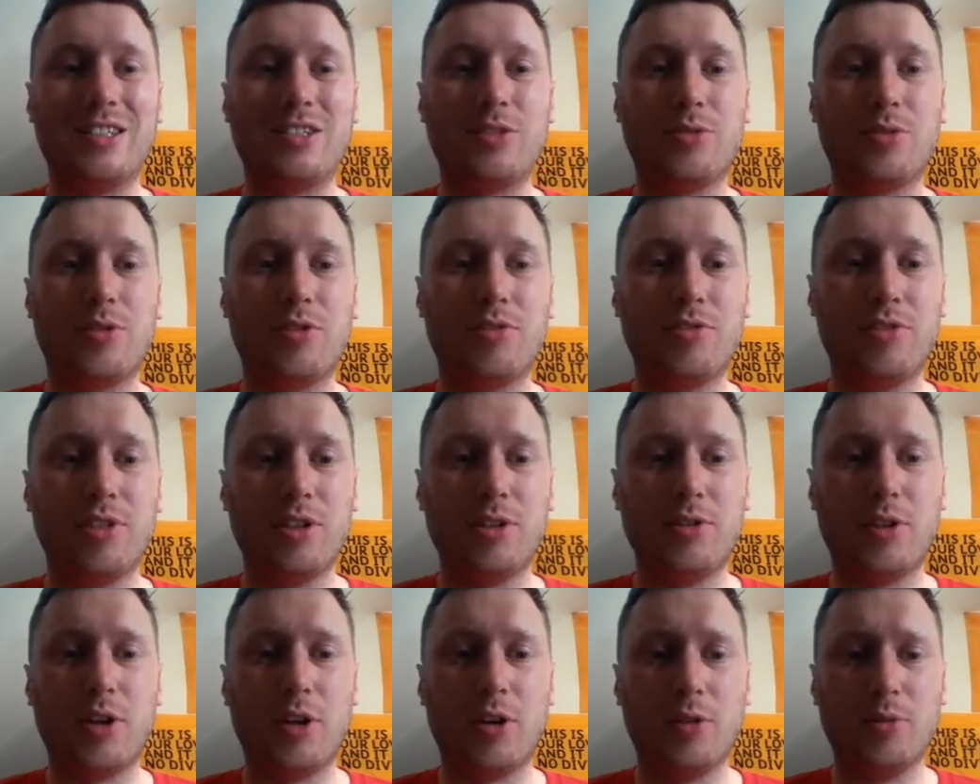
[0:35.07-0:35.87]
So we've got
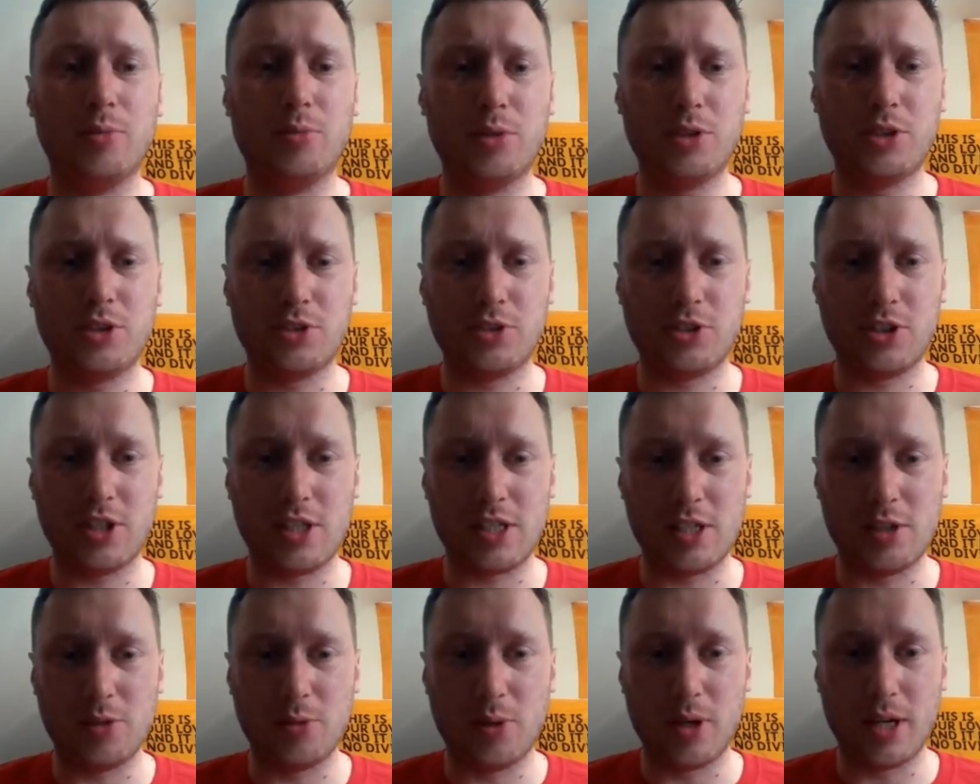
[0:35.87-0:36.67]
Villa at home, Bristol
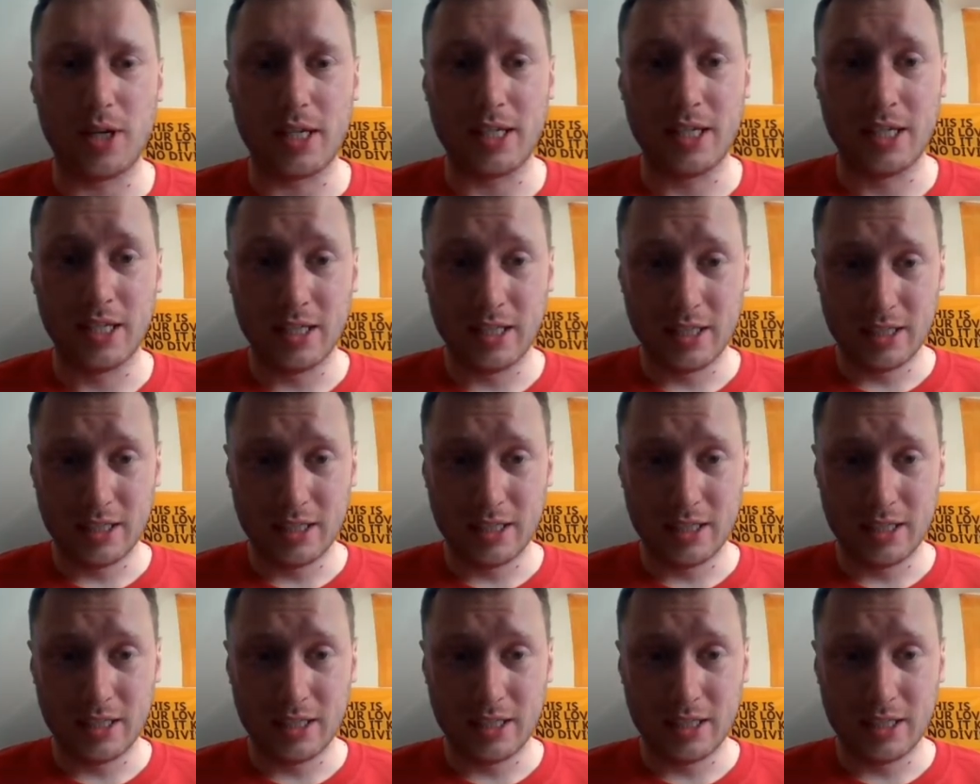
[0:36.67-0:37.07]
City away,